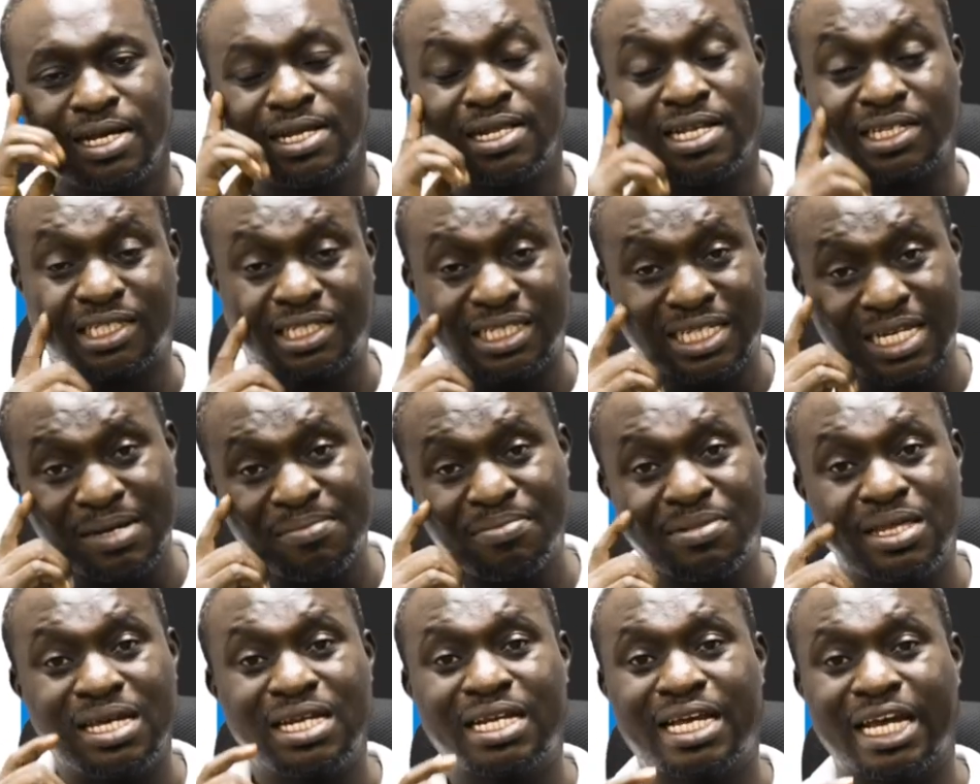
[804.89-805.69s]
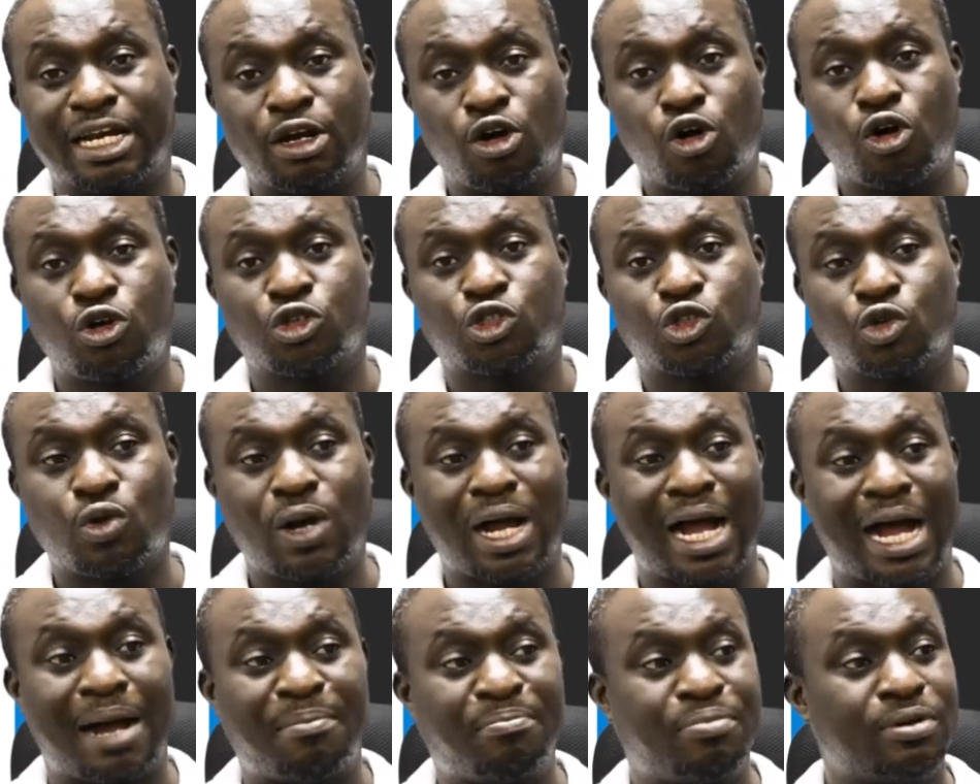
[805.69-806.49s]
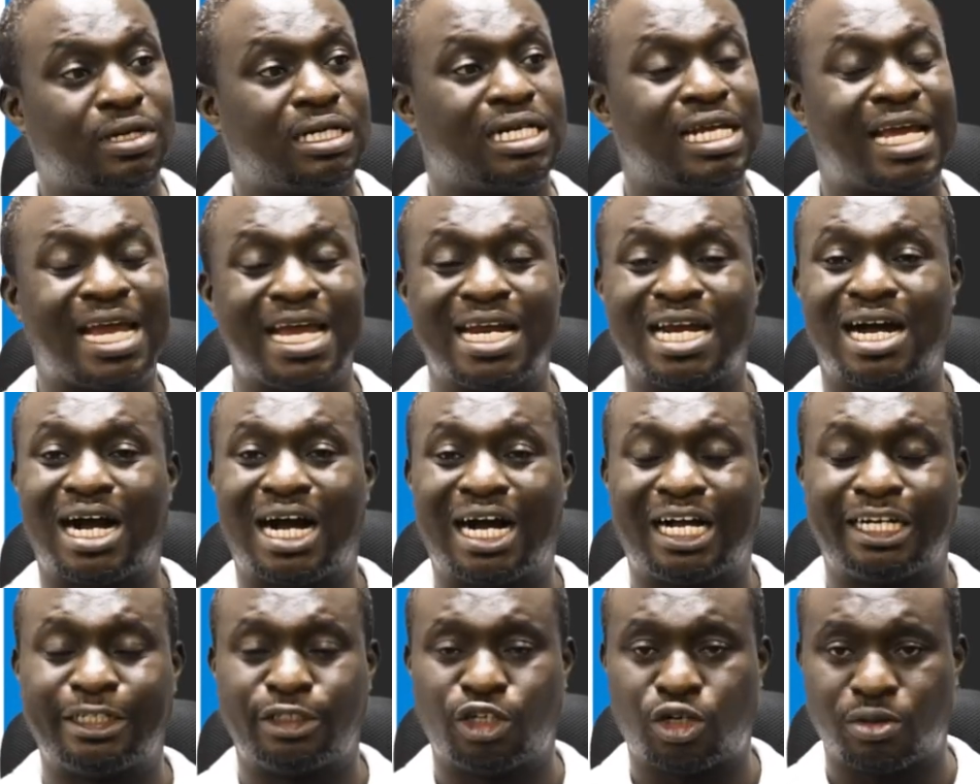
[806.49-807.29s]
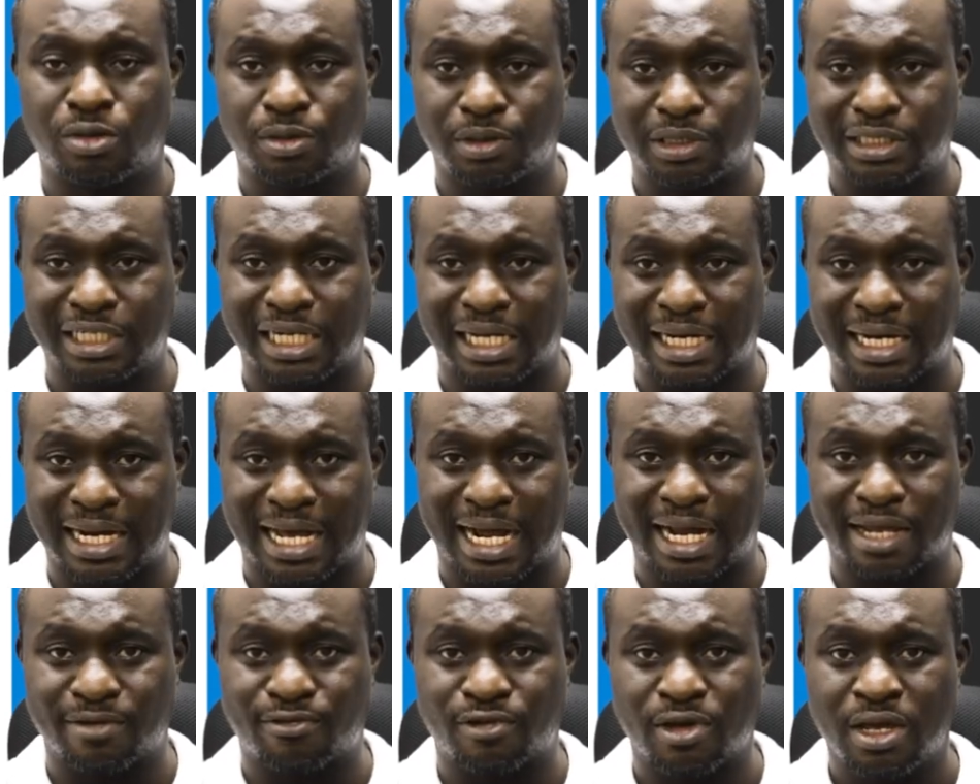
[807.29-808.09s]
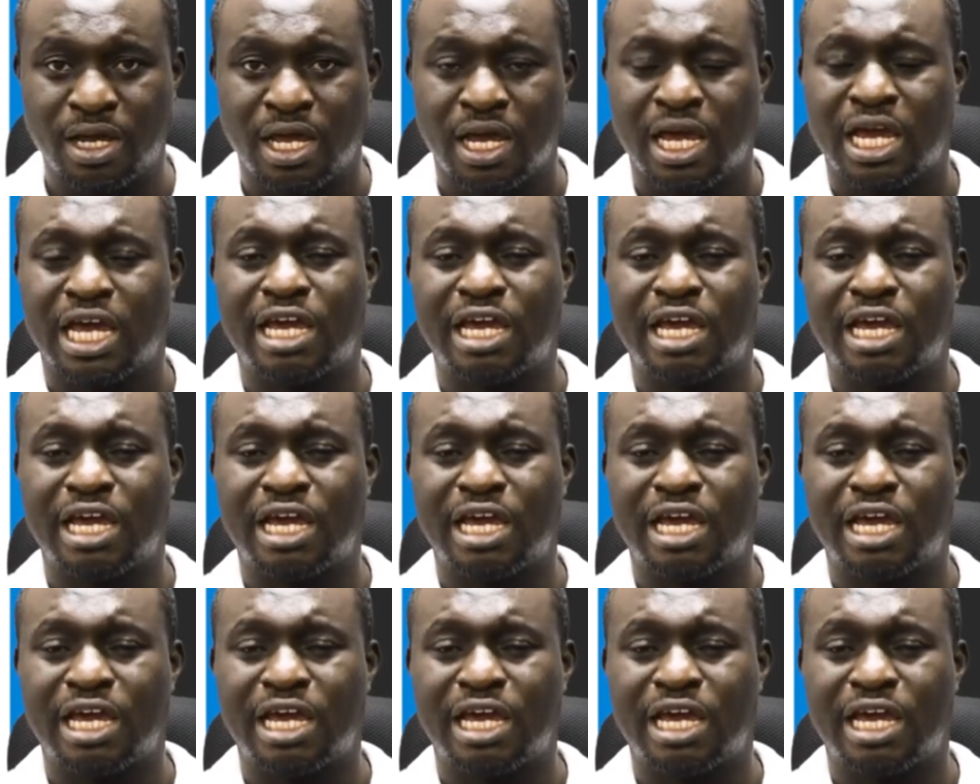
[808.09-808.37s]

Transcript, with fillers: The same thing can also happen in our normal day life.